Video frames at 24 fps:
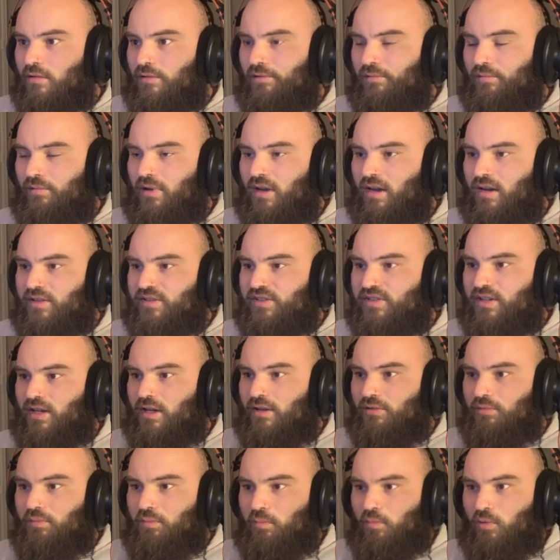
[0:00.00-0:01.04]
What kind of
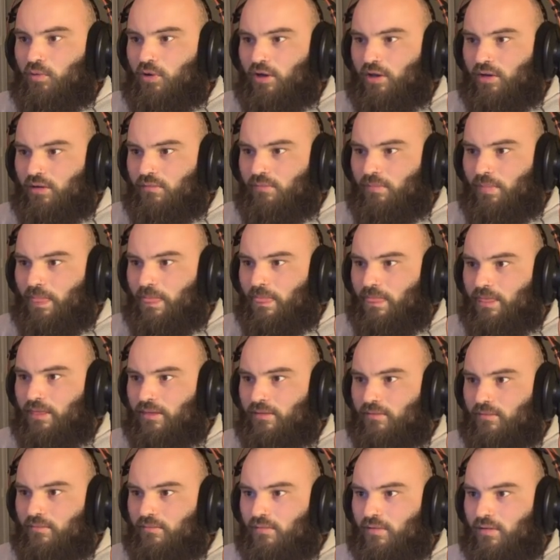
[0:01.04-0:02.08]
sound do we want?
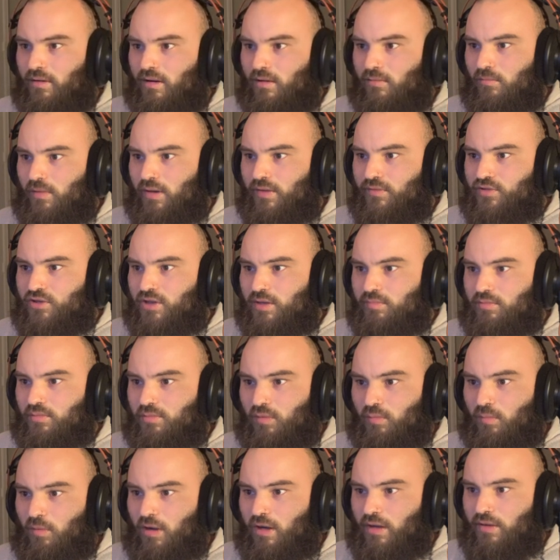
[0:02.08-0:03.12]
What kind of wave shape do
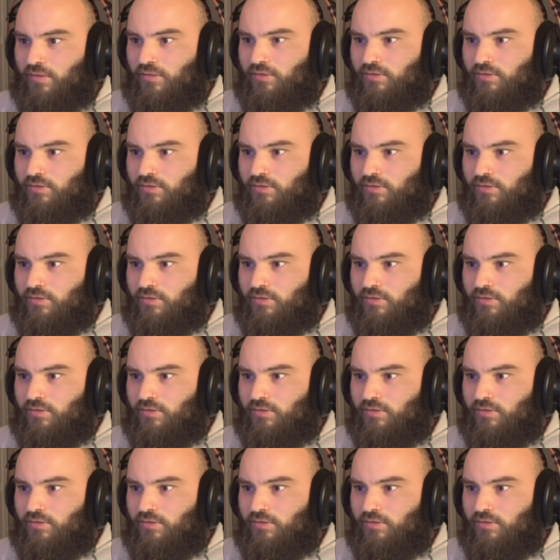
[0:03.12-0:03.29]
we want?